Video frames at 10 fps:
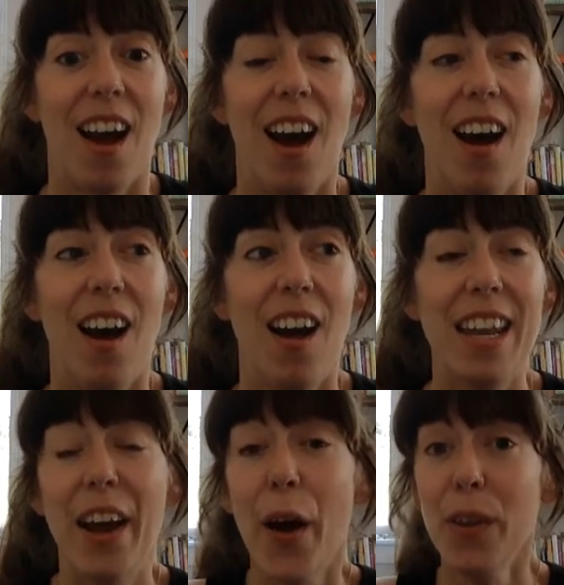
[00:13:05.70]

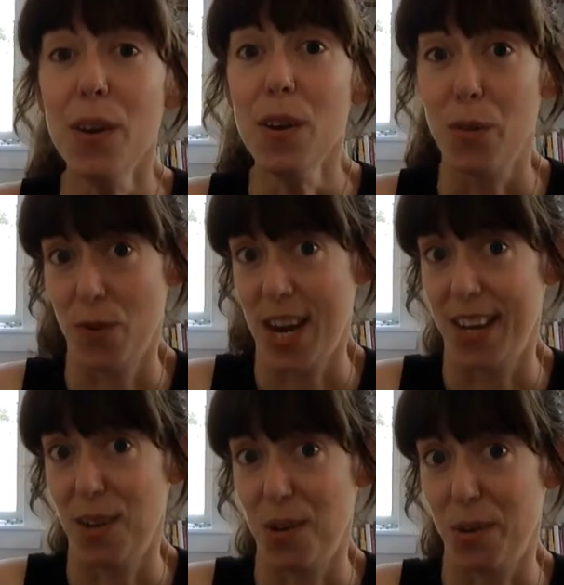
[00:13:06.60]
in other
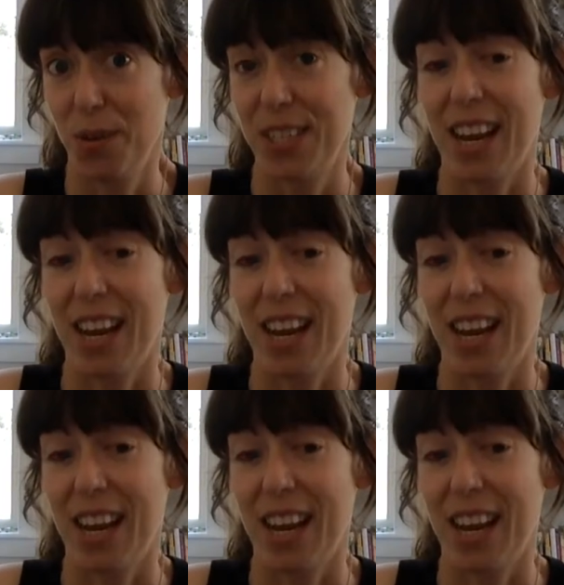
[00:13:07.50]
writing news,